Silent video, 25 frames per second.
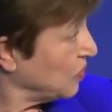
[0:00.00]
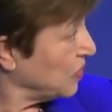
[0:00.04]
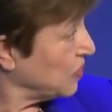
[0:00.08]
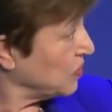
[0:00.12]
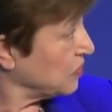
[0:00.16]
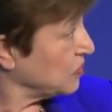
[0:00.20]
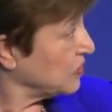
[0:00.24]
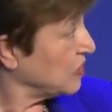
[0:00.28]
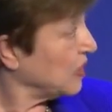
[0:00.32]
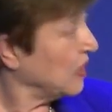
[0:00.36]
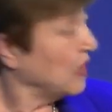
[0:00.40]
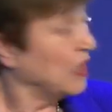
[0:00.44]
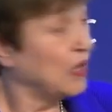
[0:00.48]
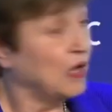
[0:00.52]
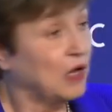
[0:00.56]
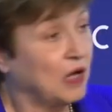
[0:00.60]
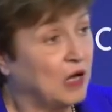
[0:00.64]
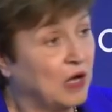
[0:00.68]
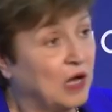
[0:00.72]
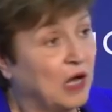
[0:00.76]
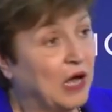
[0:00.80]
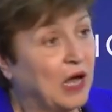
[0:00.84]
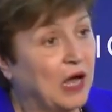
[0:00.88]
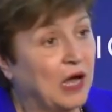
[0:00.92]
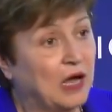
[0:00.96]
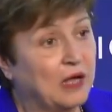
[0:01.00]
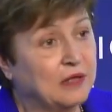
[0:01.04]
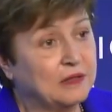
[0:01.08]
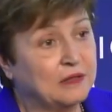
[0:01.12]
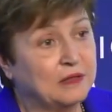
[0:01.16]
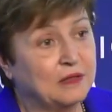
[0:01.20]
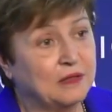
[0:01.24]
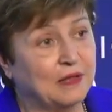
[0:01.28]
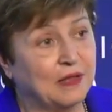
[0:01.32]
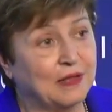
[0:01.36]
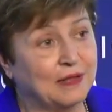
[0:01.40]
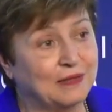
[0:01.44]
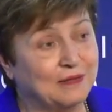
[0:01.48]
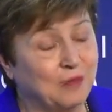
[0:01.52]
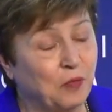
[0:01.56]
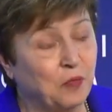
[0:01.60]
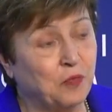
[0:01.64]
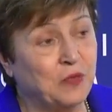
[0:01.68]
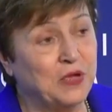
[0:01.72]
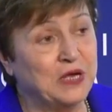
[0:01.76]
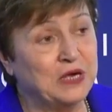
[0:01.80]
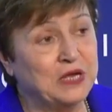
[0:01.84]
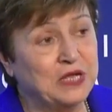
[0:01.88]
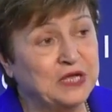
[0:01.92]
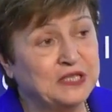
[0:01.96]
world,
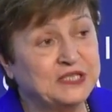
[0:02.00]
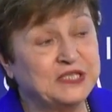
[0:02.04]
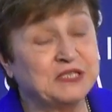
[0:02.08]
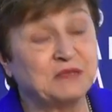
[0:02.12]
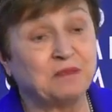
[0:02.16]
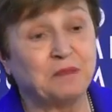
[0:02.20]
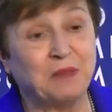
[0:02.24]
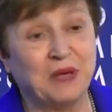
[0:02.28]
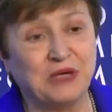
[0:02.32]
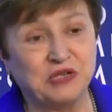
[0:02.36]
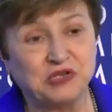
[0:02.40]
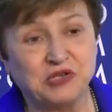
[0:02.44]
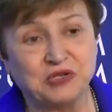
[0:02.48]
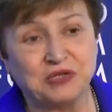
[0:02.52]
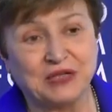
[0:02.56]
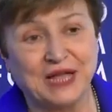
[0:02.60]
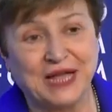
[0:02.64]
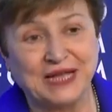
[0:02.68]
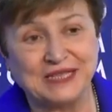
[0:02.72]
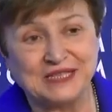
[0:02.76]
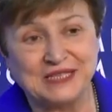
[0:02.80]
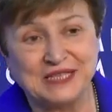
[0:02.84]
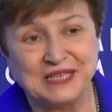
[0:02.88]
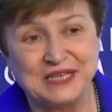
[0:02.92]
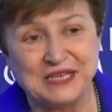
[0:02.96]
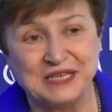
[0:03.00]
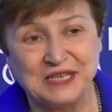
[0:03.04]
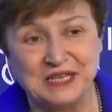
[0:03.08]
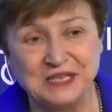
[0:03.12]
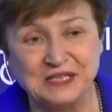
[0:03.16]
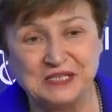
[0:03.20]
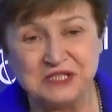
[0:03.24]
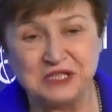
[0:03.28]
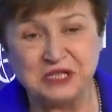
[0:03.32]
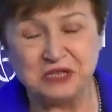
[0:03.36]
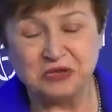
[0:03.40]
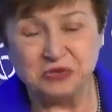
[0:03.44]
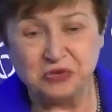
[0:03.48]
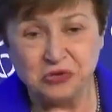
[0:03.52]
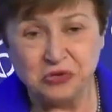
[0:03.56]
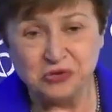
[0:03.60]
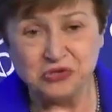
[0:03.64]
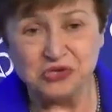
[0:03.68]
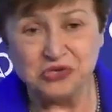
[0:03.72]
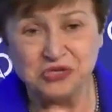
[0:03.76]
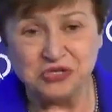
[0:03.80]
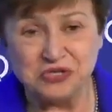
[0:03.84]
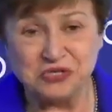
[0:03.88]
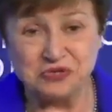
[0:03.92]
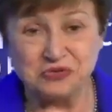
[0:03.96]
we need specialized
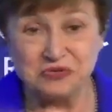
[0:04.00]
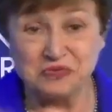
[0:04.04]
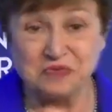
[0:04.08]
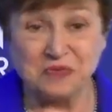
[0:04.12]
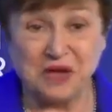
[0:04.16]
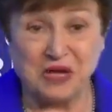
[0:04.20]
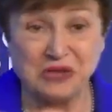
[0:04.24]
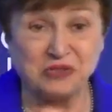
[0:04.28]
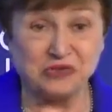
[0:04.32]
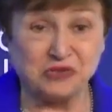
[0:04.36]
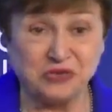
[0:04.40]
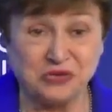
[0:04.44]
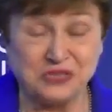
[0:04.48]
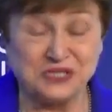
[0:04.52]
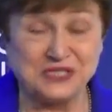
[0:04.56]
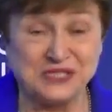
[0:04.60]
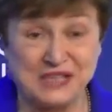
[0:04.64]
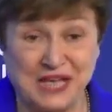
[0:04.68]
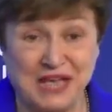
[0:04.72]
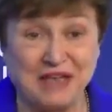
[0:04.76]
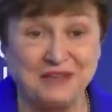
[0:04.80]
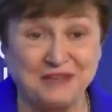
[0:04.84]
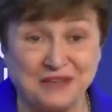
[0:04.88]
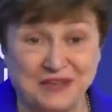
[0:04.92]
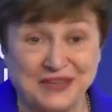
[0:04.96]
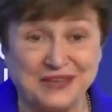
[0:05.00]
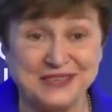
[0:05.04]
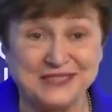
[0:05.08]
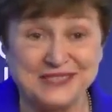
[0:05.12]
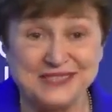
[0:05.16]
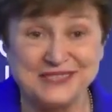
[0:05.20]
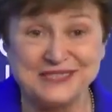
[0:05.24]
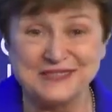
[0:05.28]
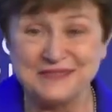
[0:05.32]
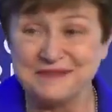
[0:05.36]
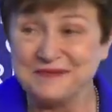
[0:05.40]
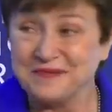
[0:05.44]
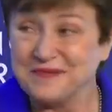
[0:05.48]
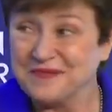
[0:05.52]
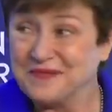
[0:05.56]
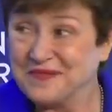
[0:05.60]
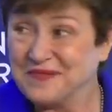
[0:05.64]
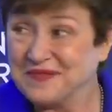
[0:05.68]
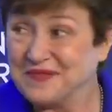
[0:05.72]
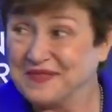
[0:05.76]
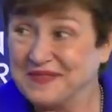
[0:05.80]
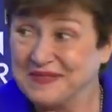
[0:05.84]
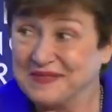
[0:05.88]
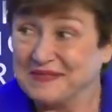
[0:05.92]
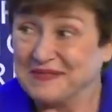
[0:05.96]
institutions to make sure savings
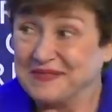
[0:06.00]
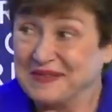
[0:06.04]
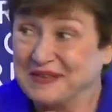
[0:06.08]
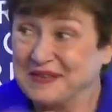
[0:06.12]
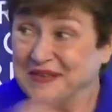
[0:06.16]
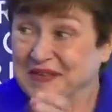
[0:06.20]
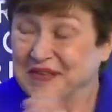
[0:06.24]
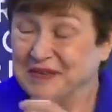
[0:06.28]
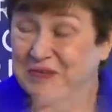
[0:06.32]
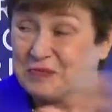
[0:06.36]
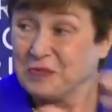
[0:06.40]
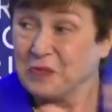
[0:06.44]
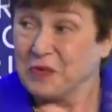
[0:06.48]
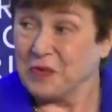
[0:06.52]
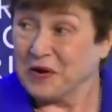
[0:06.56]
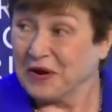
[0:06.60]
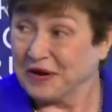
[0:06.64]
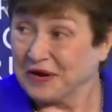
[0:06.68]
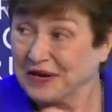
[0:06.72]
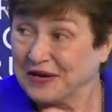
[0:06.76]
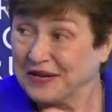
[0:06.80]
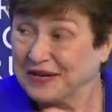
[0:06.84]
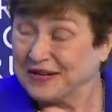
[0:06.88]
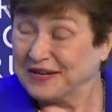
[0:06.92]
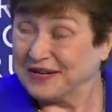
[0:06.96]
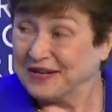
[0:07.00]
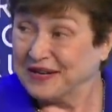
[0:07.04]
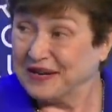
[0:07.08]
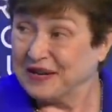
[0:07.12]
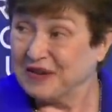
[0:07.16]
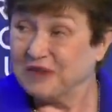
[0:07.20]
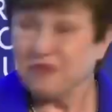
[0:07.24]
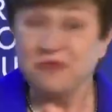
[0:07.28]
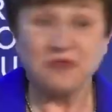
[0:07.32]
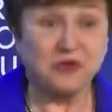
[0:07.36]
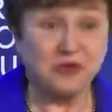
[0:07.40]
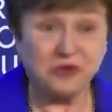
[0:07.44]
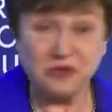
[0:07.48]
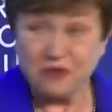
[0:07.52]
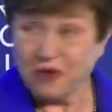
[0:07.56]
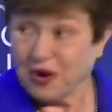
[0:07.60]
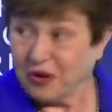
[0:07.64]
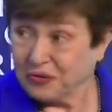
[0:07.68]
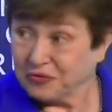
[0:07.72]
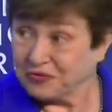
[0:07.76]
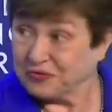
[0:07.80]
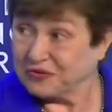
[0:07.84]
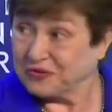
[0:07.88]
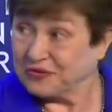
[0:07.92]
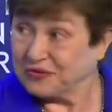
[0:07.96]
can work for
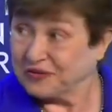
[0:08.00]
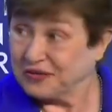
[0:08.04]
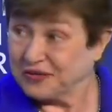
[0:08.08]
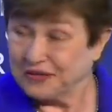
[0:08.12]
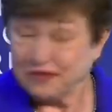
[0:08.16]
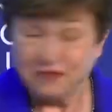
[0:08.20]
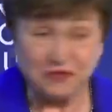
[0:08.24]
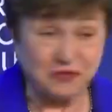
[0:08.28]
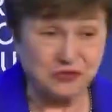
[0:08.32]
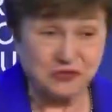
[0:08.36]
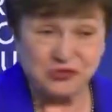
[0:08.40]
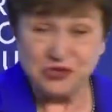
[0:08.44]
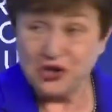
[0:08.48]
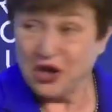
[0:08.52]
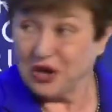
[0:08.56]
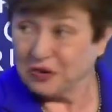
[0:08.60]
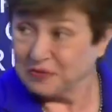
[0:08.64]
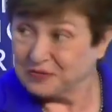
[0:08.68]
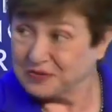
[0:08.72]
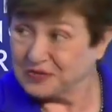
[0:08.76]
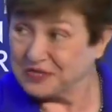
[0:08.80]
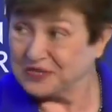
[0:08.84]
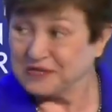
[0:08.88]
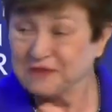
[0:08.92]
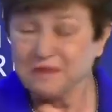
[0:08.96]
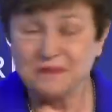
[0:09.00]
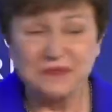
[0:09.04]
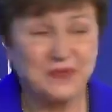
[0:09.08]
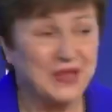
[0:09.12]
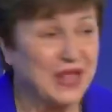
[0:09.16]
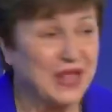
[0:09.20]
growth, for jobs.